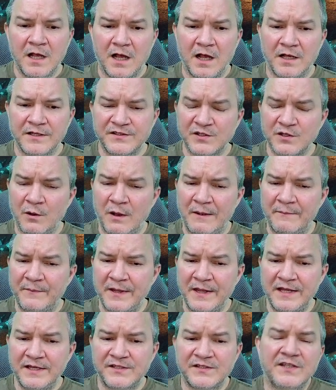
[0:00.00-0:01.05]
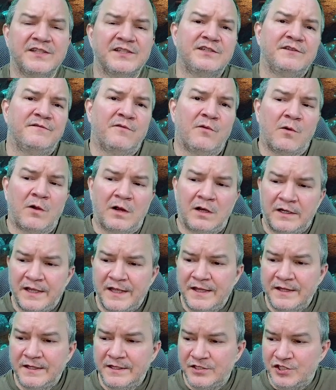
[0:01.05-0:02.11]
So on page 64
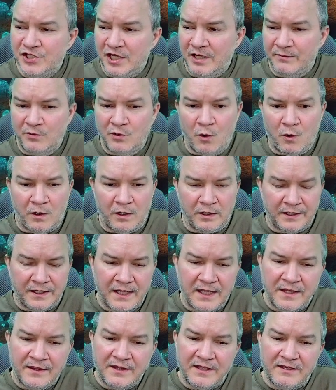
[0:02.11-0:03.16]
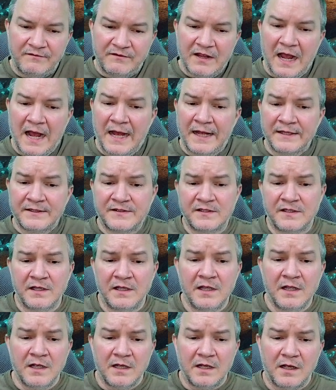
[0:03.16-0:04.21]
in the GM Core, again, they've got
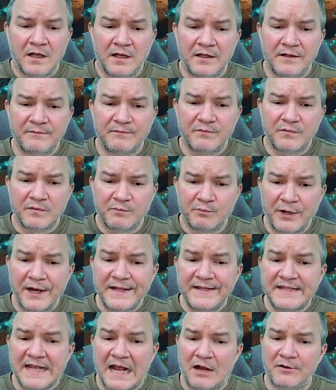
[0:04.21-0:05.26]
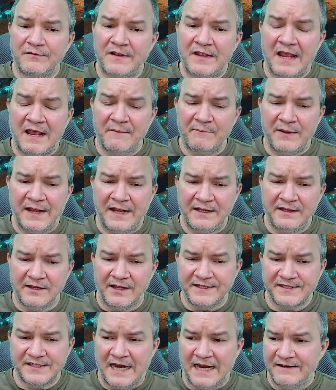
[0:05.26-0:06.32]
breakdown of campaign
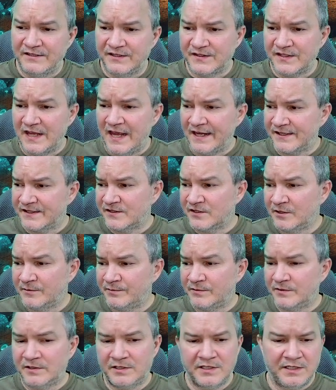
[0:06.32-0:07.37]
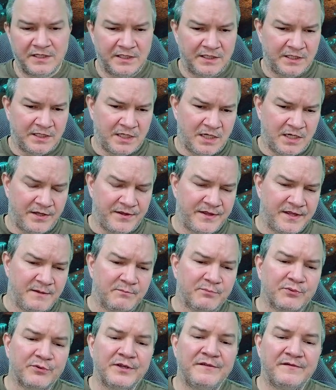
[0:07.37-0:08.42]
lengths, and I just excerpted the
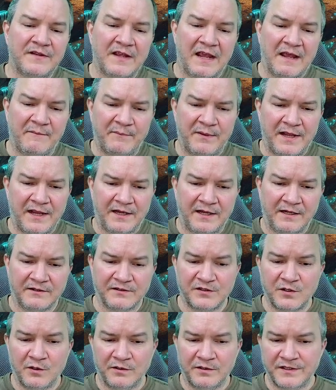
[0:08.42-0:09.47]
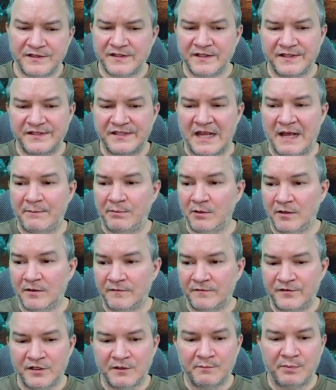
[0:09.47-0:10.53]
brief campaign here. So this is an example
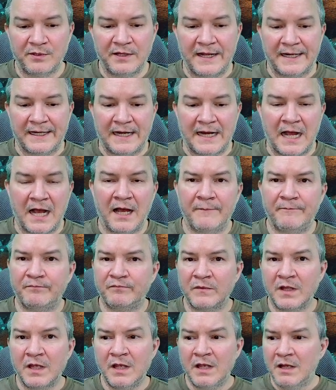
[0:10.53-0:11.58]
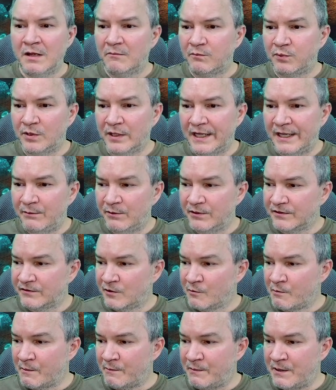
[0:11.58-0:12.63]
of you're planning on playing with a
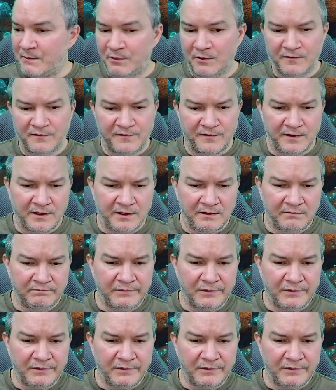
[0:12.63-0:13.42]
group of people for